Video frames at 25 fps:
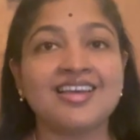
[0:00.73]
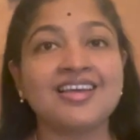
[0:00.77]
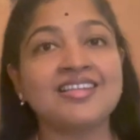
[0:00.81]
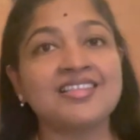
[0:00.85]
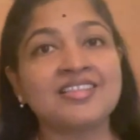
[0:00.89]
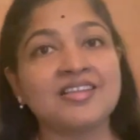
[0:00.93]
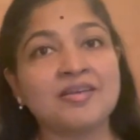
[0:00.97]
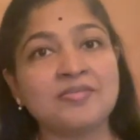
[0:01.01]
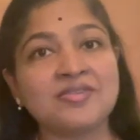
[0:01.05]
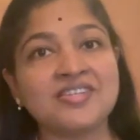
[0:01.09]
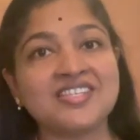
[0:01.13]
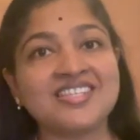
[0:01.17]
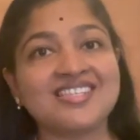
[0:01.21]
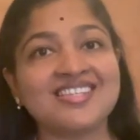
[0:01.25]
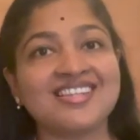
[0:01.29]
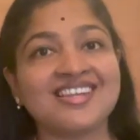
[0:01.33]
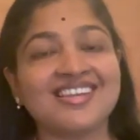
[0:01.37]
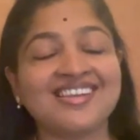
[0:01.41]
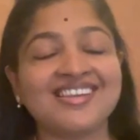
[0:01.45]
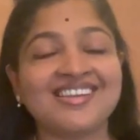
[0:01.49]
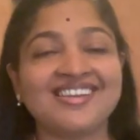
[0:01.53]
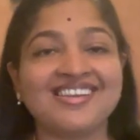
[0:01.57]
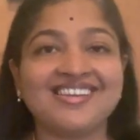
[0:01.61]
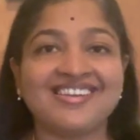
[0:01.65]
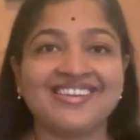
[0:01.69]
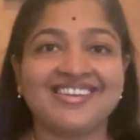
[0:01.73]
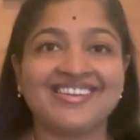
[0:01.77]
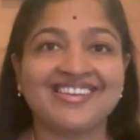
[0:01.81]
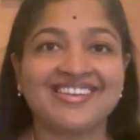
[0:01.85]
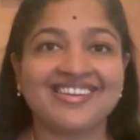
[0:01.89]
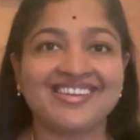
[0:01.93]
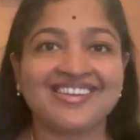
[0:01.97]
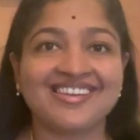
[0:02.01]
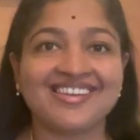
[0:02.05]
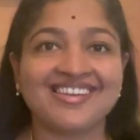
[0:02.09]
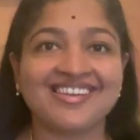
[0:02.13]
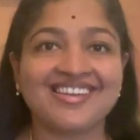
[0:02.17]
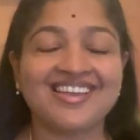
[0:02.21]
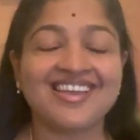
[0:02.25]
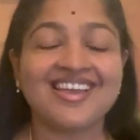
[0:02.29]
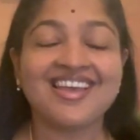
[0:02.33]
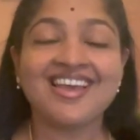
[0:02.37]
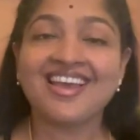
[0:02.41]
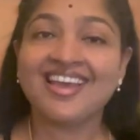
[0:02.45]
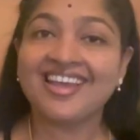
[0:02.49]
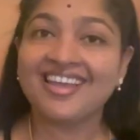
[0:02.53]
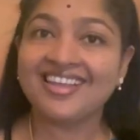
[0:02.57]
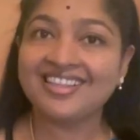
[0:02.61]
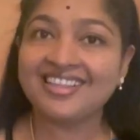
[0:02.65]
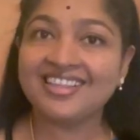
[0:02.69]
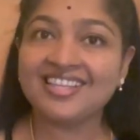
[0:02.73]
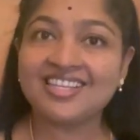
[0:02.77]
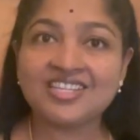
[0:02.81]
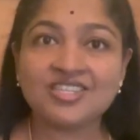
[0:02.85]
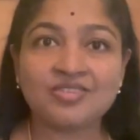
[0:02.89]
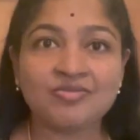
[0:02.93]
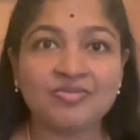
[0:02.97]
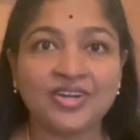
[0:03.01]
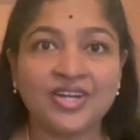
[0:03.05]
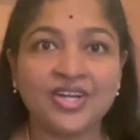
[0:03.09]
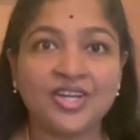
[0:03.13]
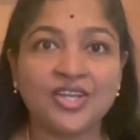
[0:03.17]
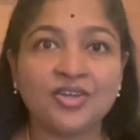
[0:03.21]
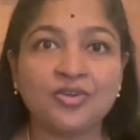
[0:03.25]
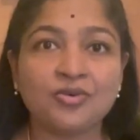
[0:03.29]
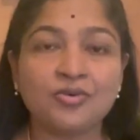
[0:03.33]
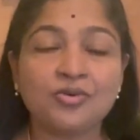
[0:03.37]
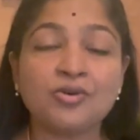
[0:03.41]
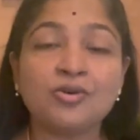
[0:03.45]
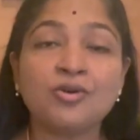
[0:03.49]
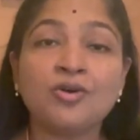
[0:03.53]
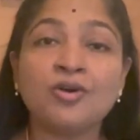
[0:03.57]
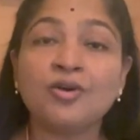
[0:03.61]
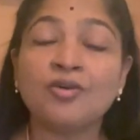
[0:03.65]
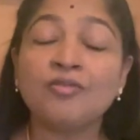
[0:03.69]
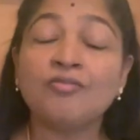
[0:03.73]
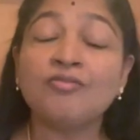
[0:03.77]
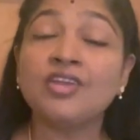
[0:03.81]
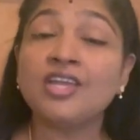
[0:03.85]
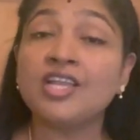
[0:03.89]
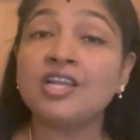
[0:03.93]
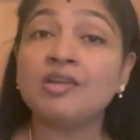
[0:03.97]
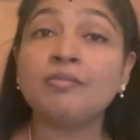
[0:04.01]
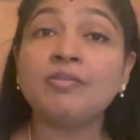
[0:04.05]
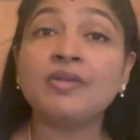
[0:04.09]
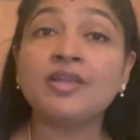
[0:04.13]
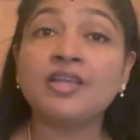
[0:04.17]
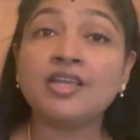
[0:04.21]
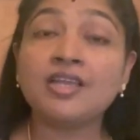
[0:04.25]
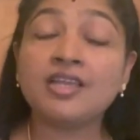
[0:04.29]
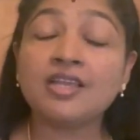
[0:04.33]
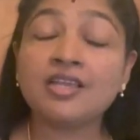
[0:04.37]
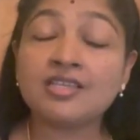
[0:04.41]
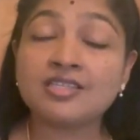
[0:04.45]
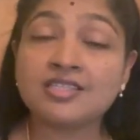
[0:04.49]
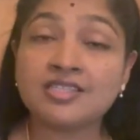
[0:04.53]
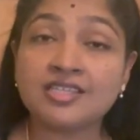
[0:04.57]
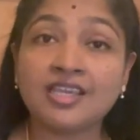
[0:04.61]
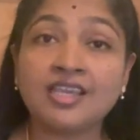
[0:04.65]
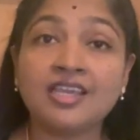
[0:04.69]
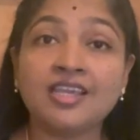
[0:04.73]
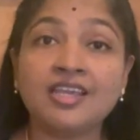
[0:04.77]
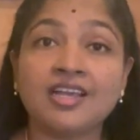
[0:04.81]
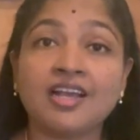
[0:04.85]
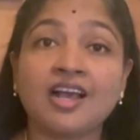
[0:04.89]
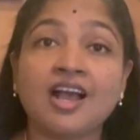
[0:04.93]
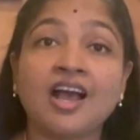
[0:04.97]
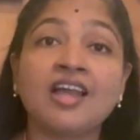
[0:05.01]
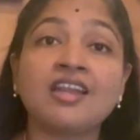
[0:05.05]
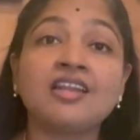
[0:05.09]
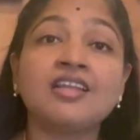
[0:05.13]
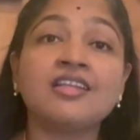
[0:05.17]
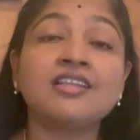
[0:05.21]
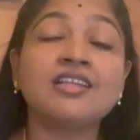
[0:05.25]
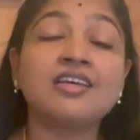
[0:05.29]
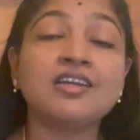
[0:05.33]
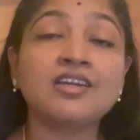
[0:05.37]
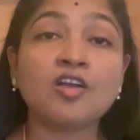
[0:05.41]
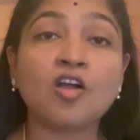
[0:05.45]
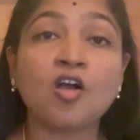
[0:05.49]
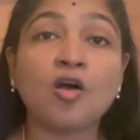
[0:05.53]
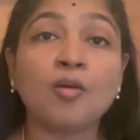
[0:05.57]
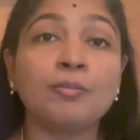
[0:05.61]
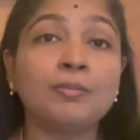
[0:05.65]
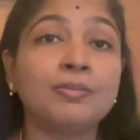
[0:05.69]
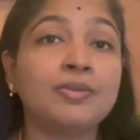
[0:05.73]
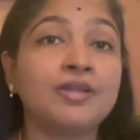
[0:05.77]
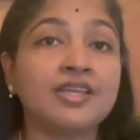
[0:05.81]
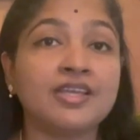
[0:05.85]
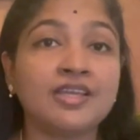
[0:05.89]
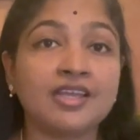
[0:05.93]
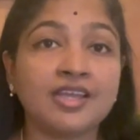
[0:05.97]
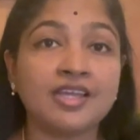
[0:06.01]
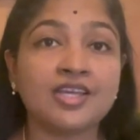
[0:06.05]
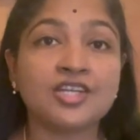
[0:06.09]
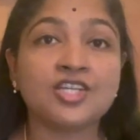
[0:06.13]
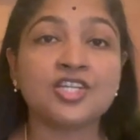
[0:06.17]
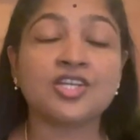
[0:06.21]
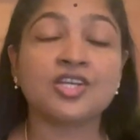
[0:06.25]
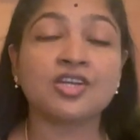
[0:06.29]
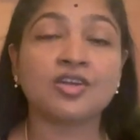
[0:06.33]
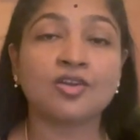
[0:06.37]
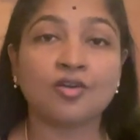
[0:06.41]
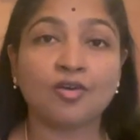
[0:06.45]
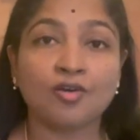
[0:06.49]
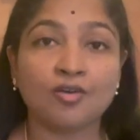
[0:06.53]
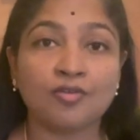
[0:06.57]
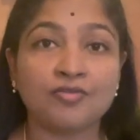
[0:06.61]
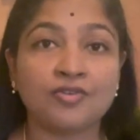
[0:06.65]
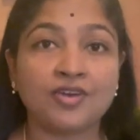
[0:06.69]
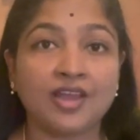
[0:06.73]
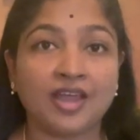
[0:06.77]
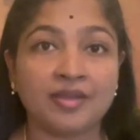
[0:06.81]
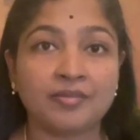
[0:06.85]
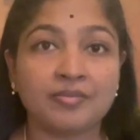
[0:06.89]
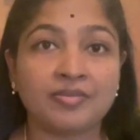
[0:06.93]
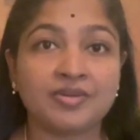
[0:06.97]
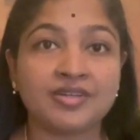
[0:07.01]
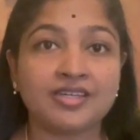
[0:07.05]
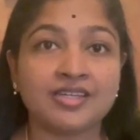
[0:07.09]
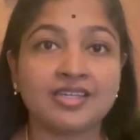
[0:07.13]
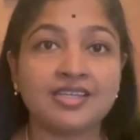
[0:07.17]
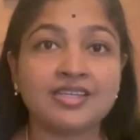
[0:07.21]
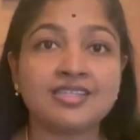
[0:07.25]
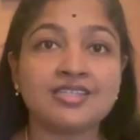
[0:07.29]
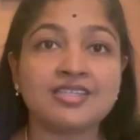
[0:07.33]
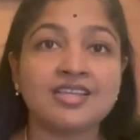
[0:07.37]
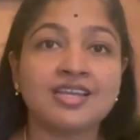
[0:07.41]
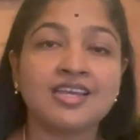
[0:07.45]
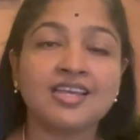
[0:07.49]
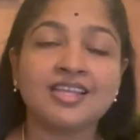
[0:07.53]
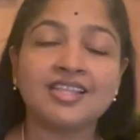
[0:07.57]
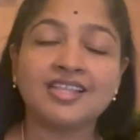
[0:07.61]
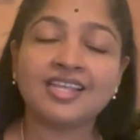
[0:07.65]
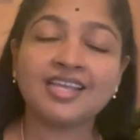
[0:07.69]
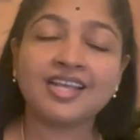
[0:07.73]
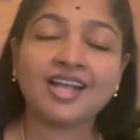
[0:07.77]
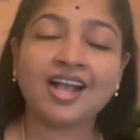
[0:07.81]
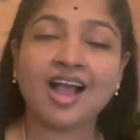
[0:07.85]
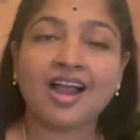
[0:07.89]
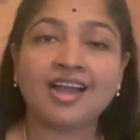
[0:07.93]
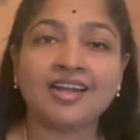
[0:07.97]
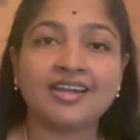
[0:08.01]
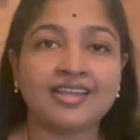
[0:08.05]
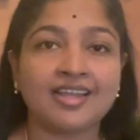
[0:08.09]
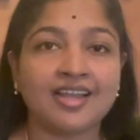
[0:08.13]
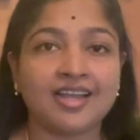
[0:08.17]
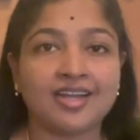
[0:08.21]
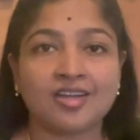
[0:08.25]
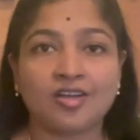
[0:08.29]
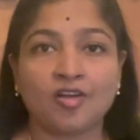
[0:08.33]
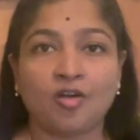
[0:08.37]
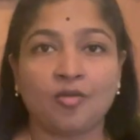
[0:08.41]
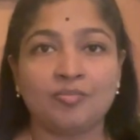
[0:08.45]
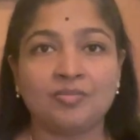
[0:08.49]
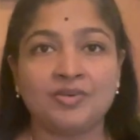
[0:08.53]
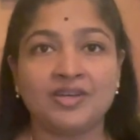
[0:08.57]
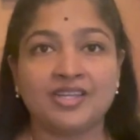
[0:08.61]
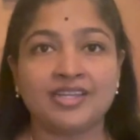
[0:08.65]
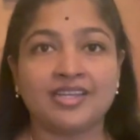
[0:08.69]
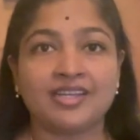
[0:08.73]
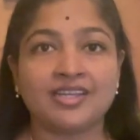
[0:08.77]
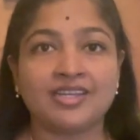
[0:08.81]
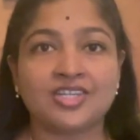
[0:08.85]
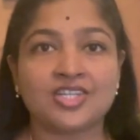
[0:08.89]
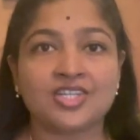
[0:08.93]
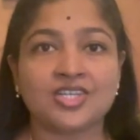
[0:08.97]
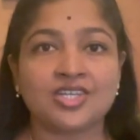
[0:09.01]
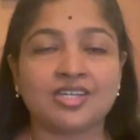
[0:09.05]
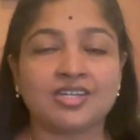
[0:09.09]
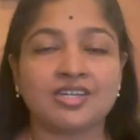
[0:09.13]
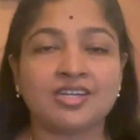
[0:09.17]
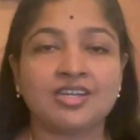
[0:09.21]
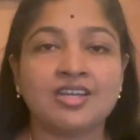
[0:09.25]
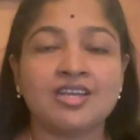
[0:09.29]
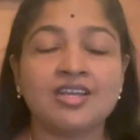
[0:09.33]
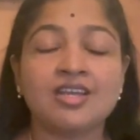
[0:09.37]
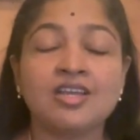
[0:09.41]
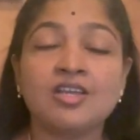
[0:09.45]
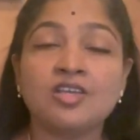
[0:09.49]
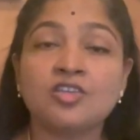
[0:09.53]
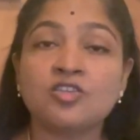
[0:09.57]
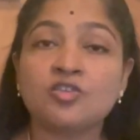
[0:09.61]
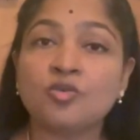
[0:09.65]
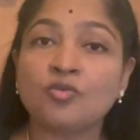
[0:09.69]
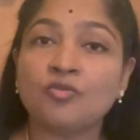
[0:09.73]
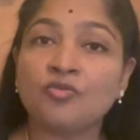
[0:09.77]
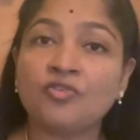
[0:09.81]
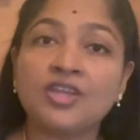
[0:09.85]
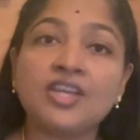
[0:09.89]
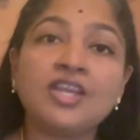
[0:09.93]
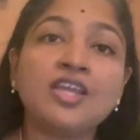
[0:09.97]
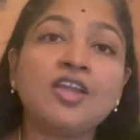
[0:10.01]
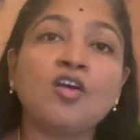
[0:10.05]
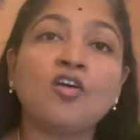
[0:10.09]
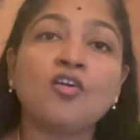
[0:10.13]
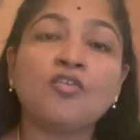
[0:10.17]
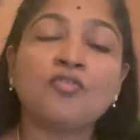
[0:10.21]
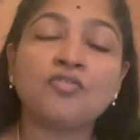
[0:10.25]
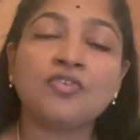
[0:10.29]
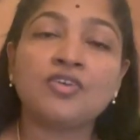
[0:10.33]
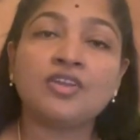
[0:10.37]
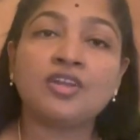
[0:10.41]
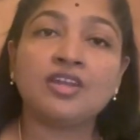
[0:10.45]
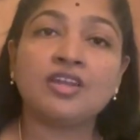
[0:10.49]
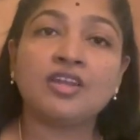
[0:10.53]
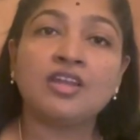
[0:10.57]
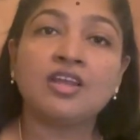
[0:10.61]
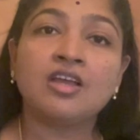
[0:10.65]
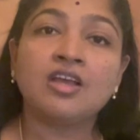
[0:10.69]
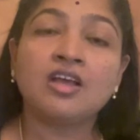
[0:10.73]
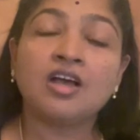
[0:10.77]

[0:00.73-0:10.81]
Namaste. In this video, we'll be seeing another complication of diabetes, the cardiac complication. So very often,